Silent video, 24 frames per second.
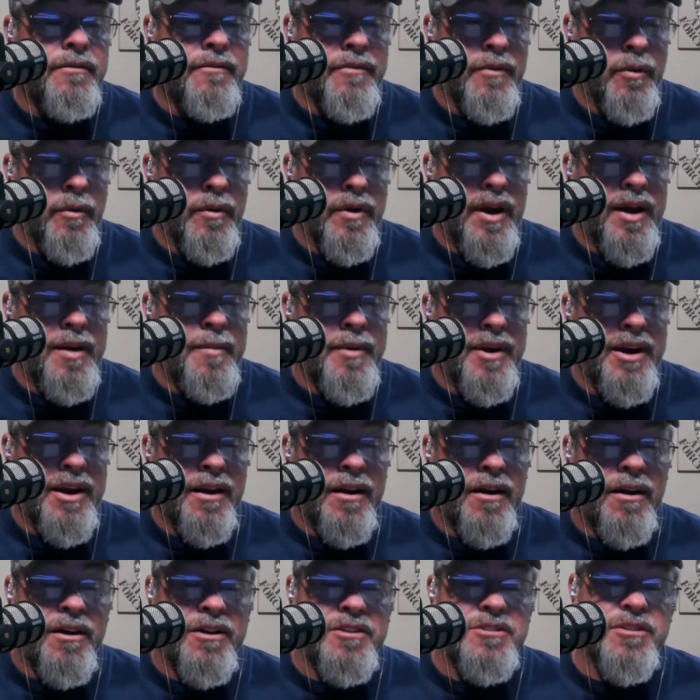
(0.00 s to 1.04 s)
food labeling
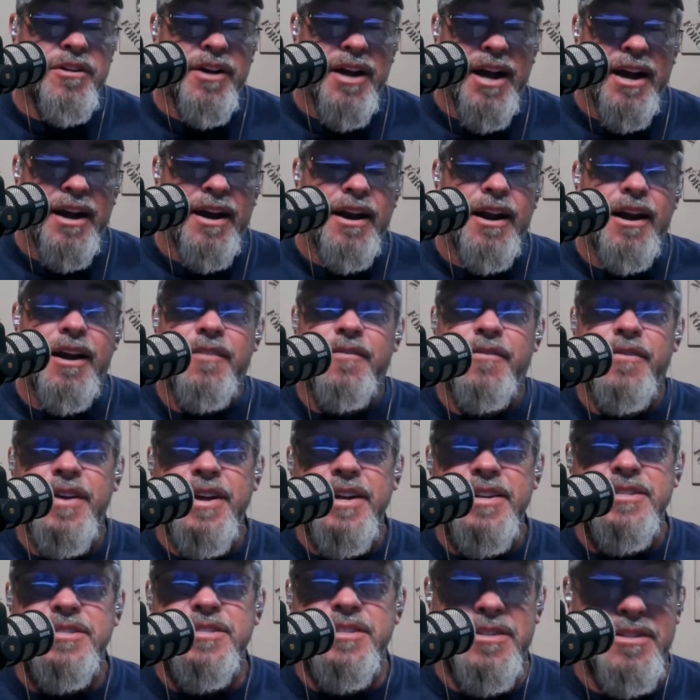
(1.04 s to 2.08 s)
laws are kind of like
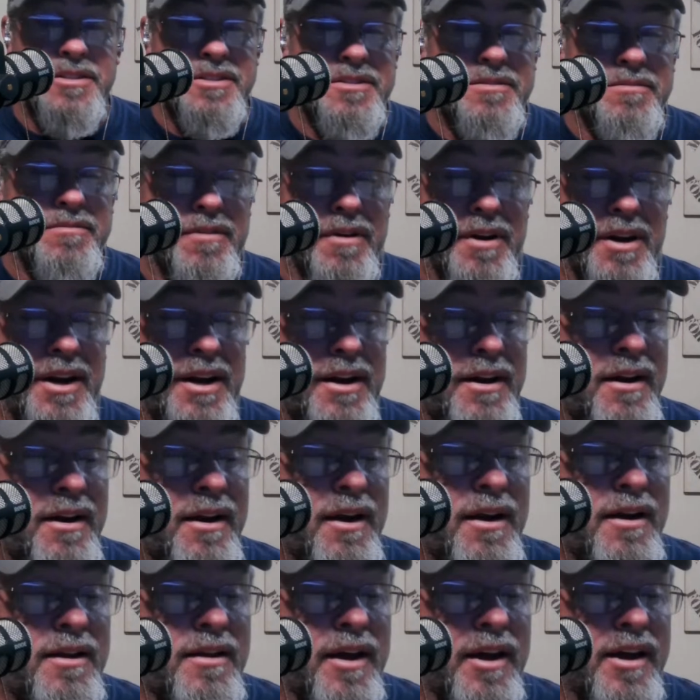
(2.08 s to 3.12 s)
fences, right?
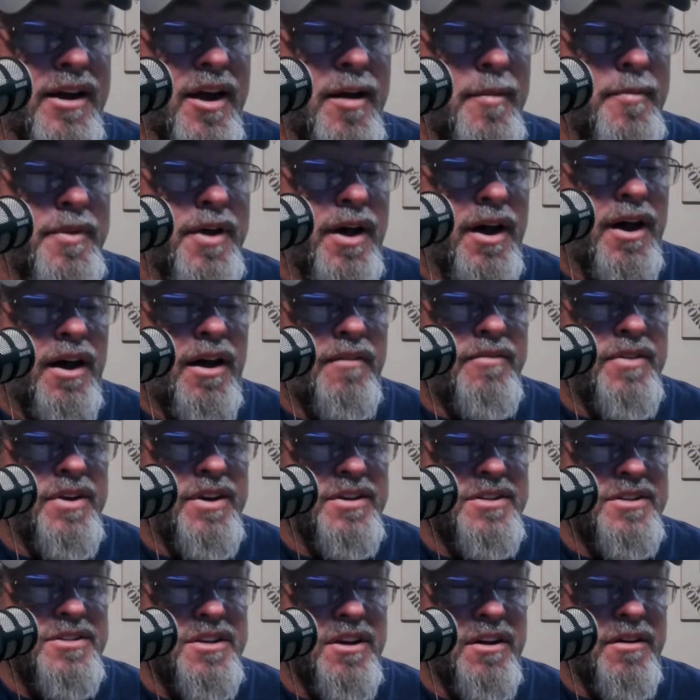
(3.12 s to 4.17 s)
They keep the
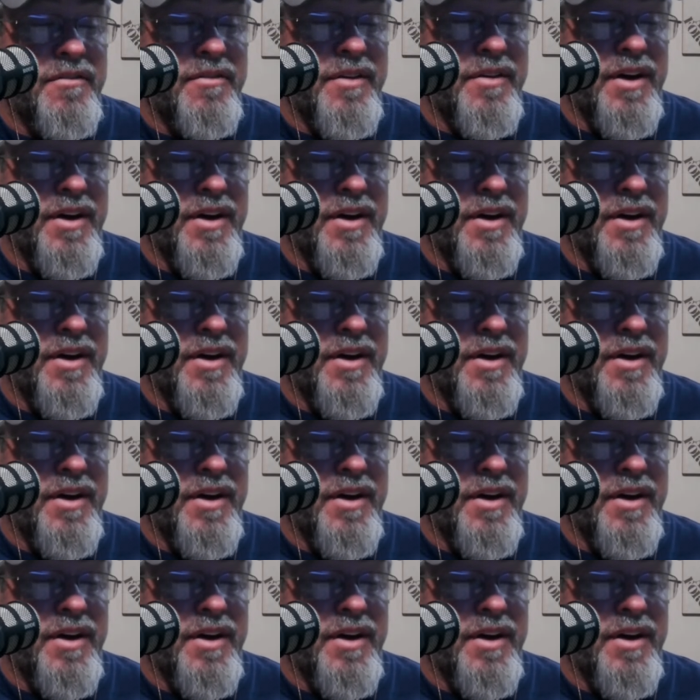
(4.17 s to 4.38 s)
obvious stuff